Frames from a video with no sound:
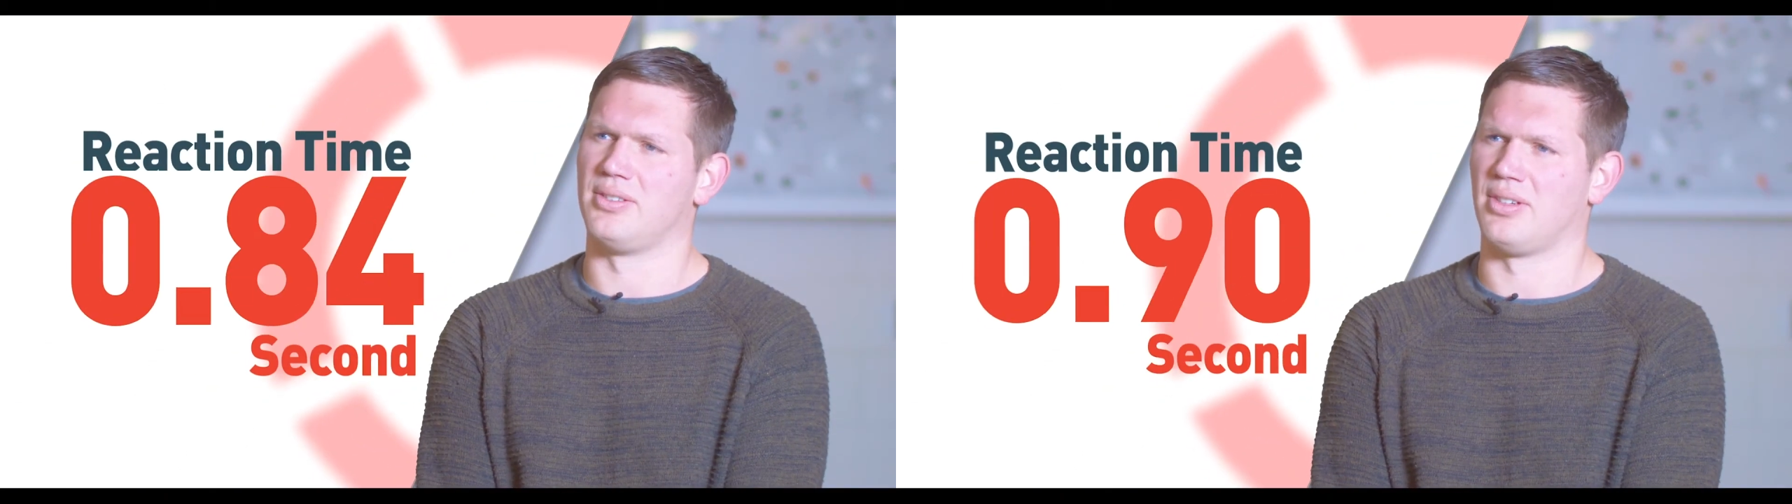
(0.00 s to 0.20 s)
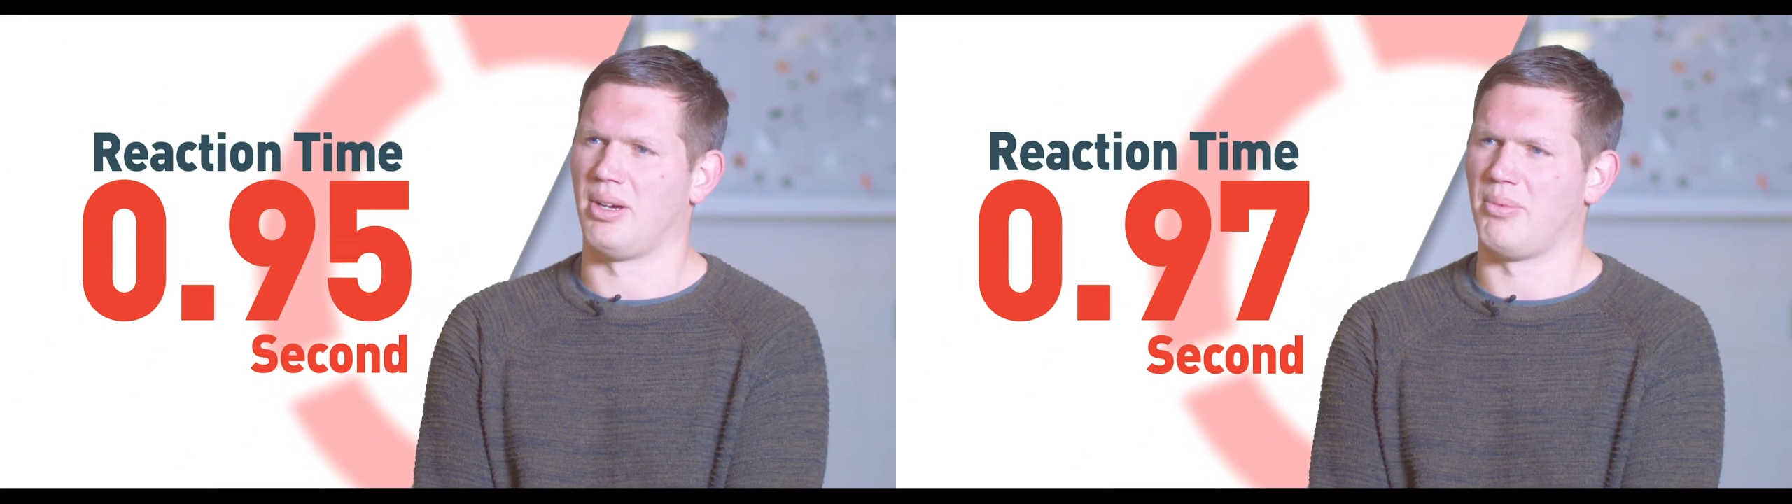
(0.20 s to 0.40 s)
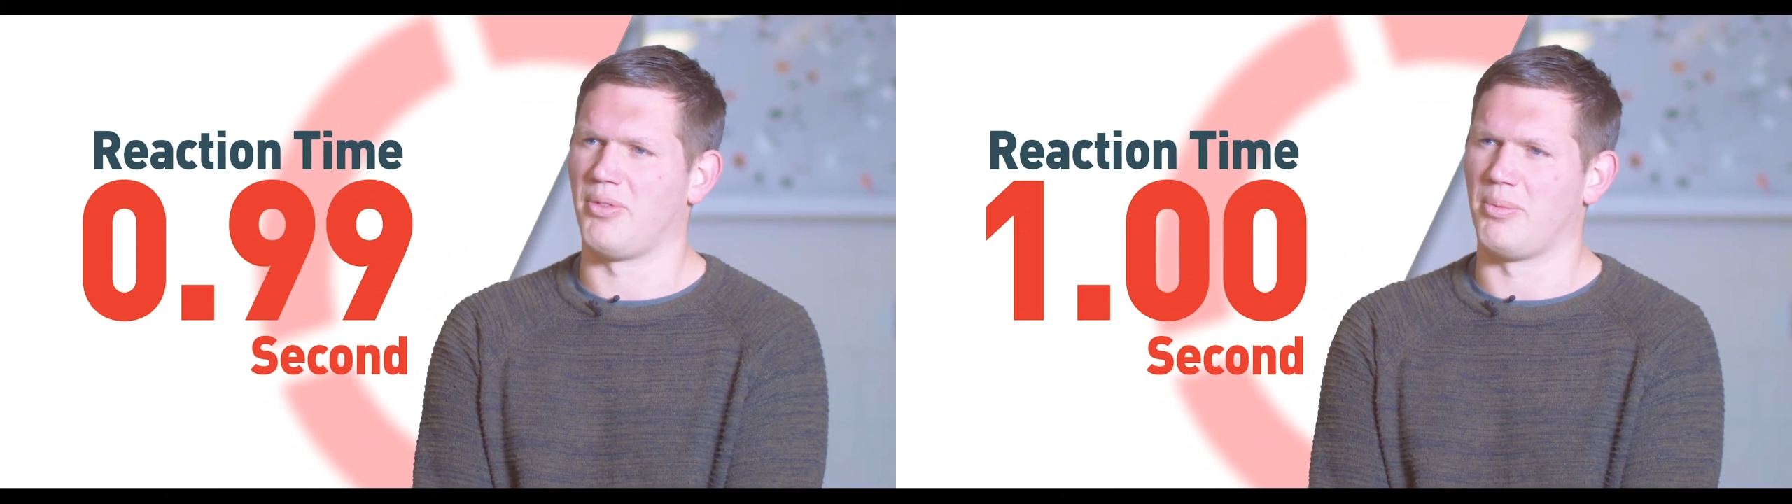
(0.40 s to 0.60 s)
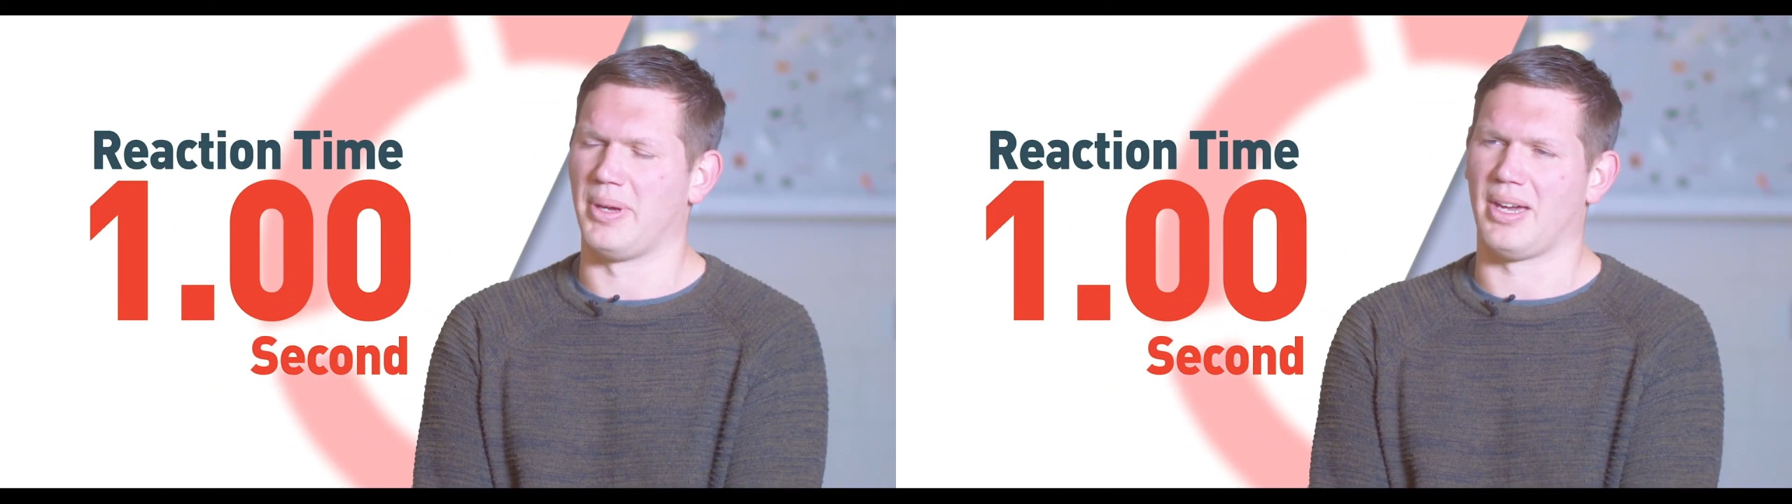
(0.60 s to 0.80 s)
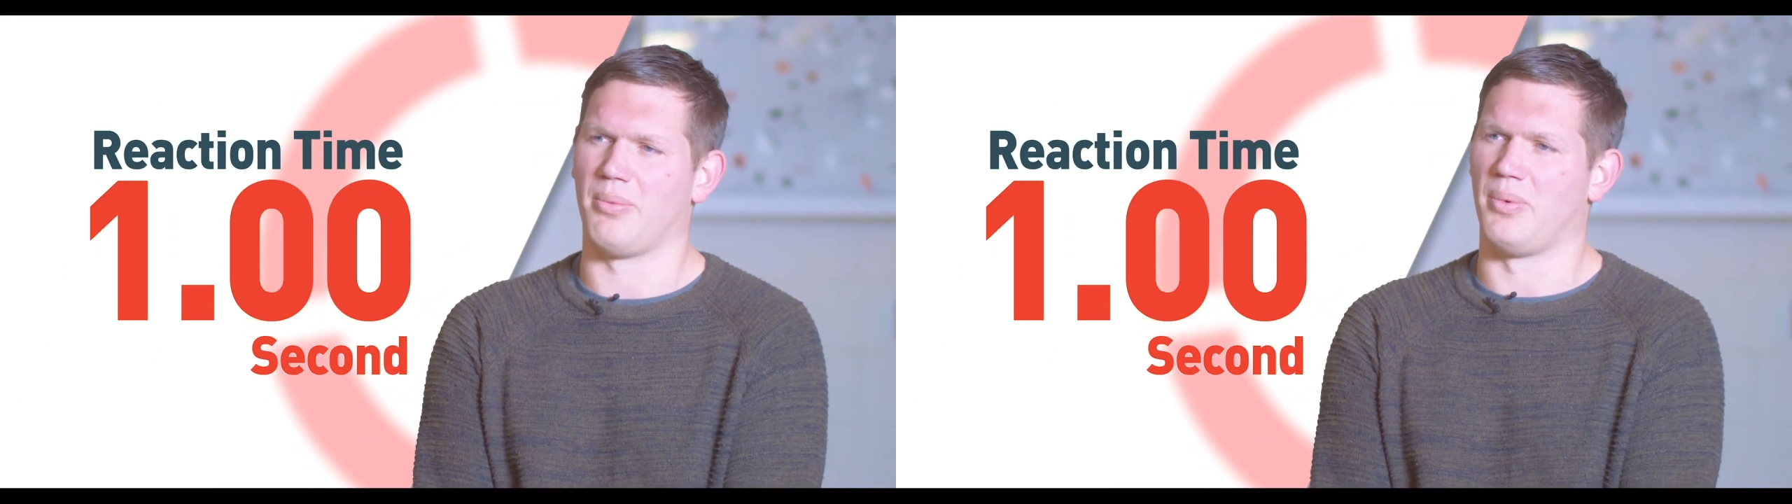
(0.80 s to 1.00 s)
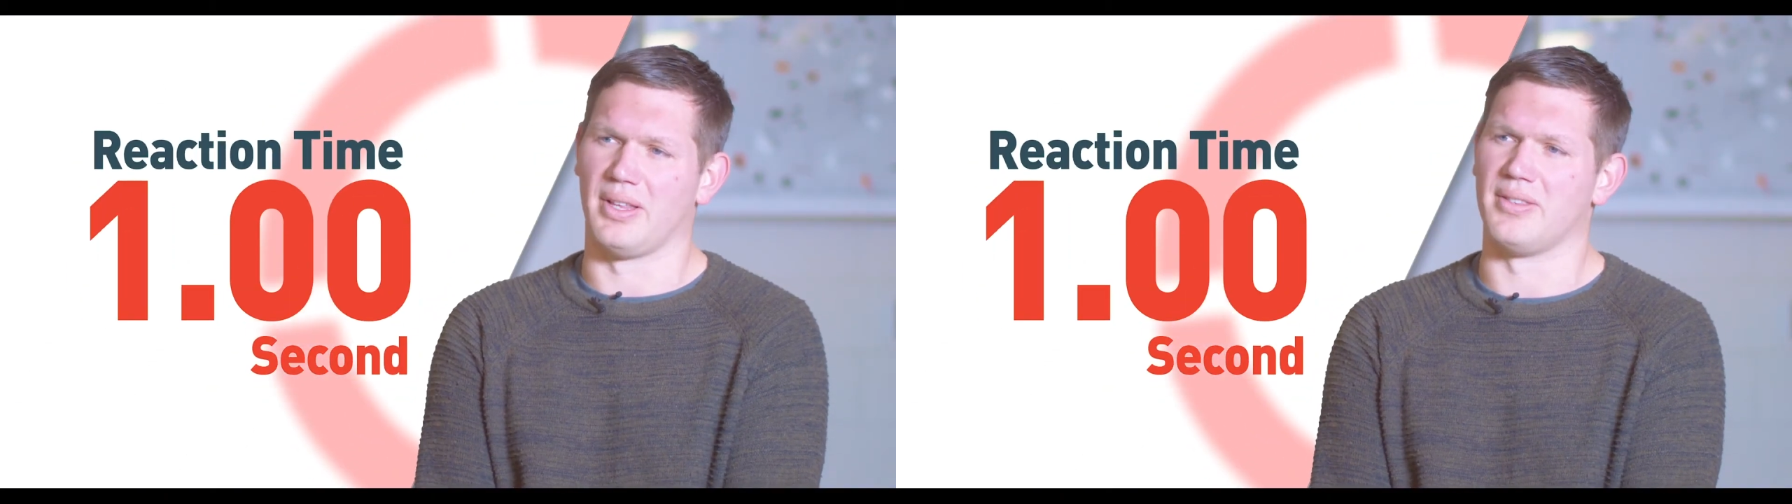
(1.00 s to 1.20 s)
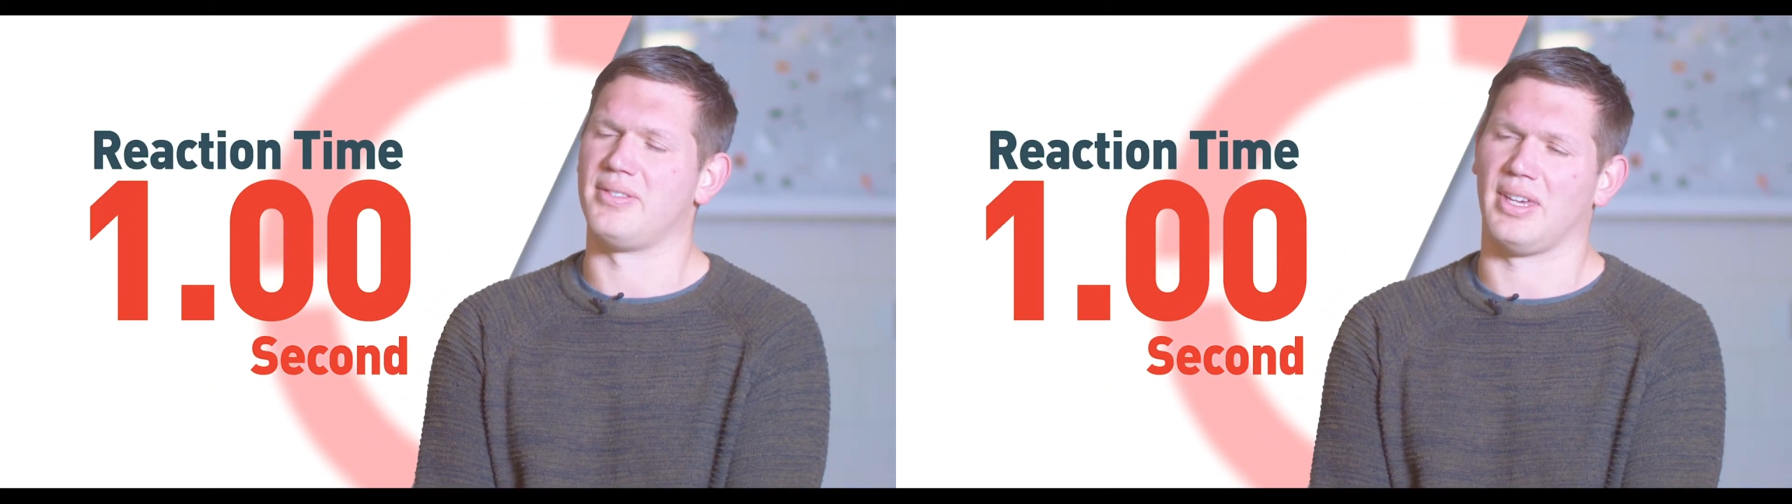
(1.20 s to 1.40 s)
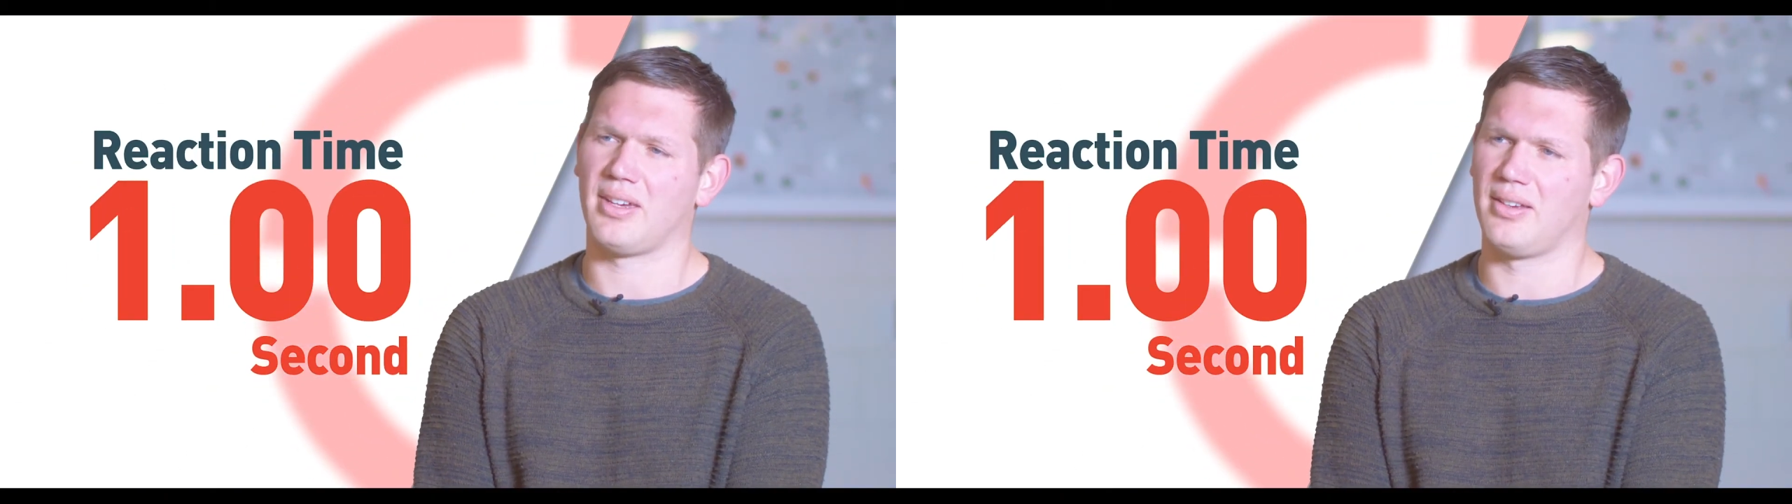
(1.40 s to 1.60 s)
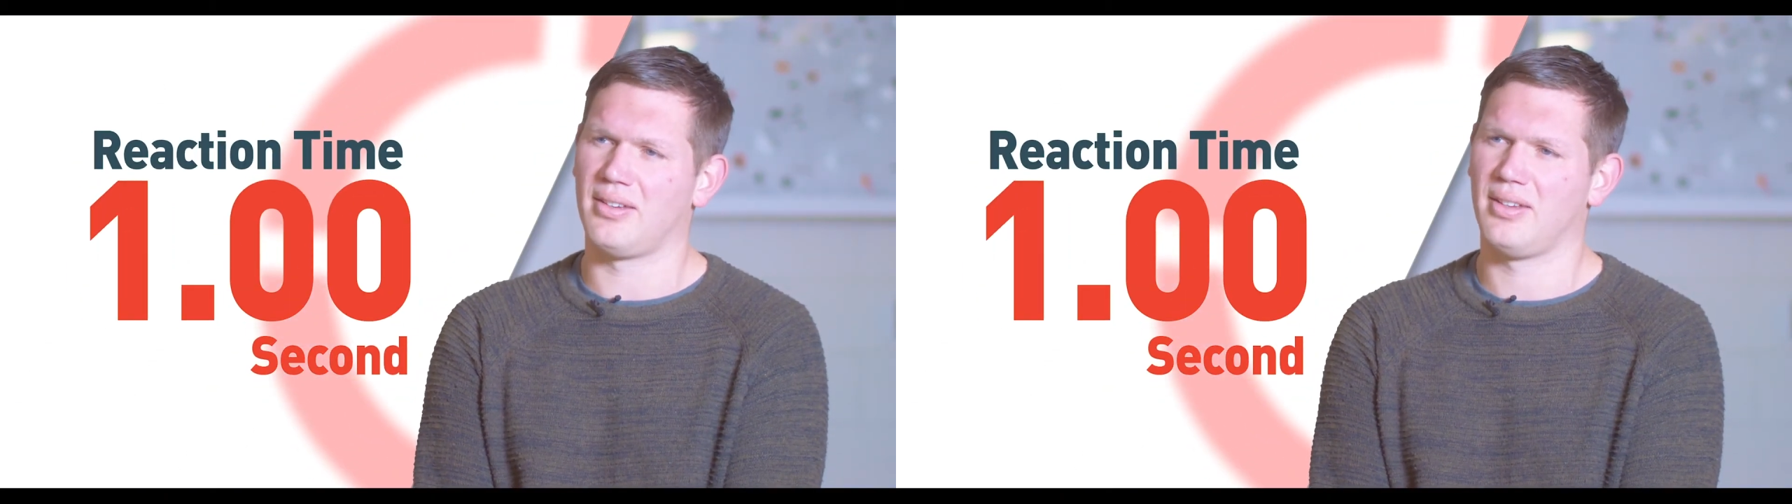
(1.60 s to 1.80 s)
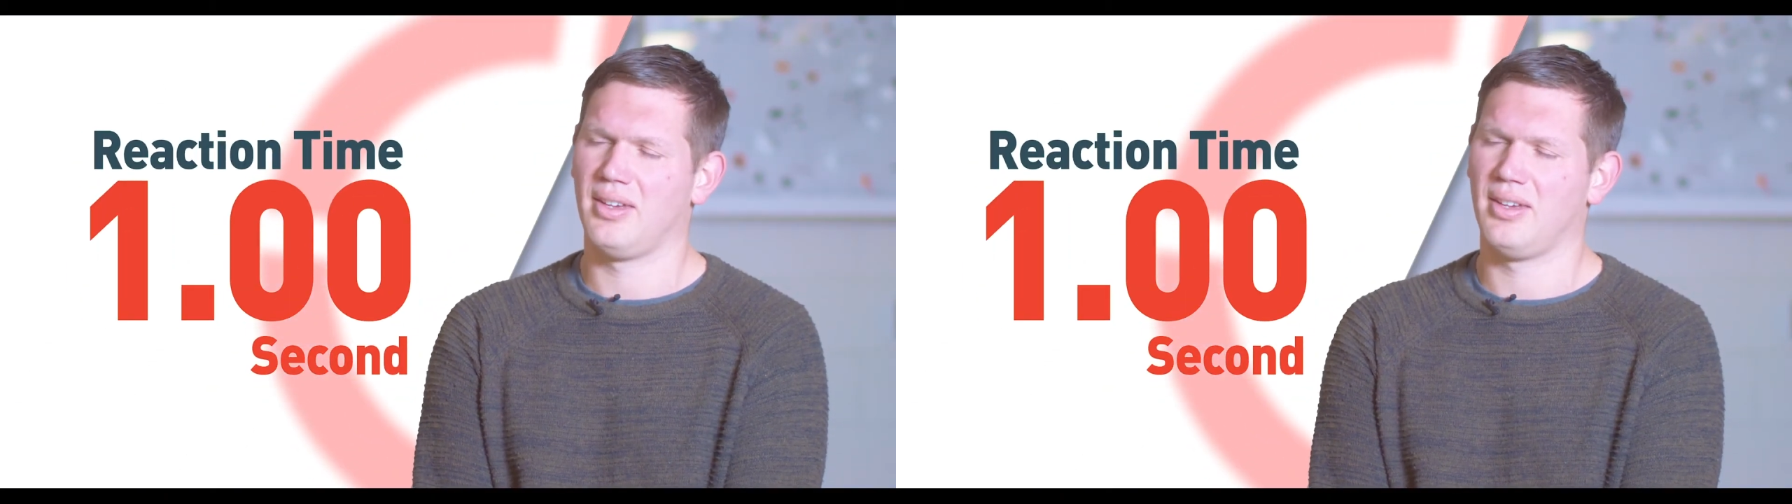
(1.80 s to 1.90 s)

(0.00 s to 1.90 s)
time of about one second,